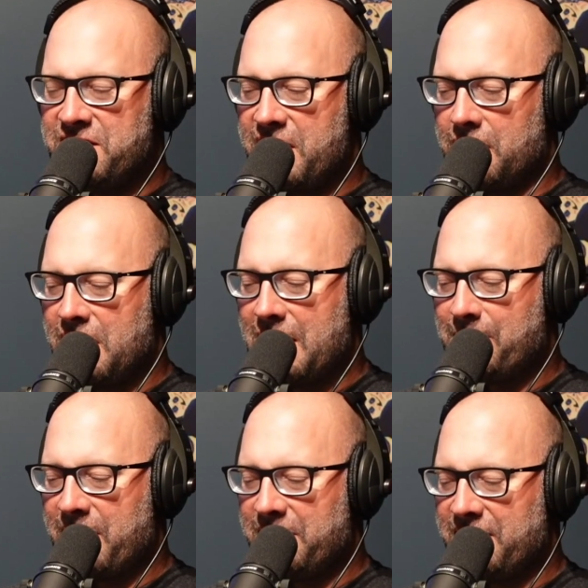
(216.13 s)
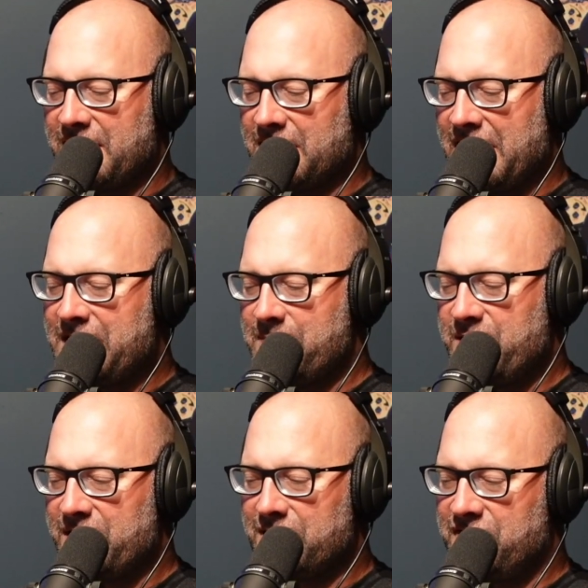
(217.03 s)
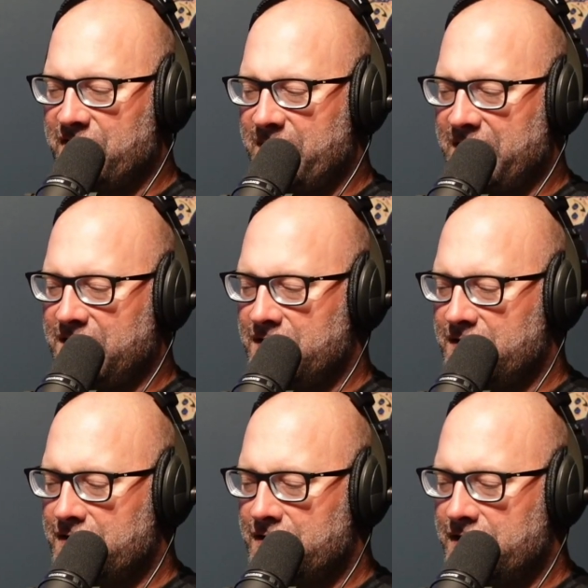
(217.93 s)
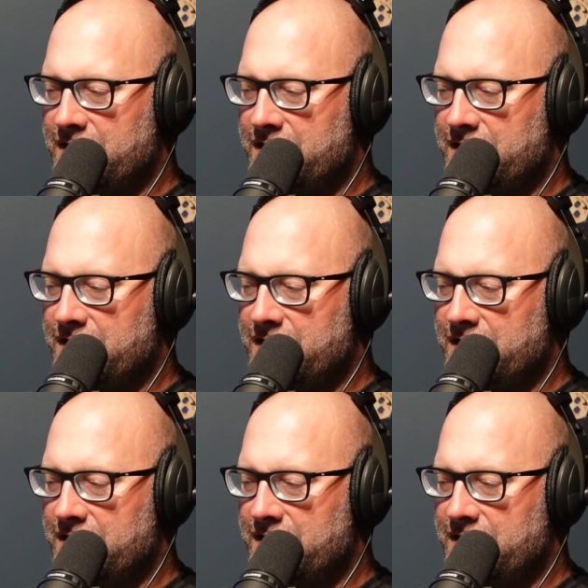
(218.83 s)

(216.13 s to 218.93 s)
lot, but I mean, yes. The Atlanta beers have been good.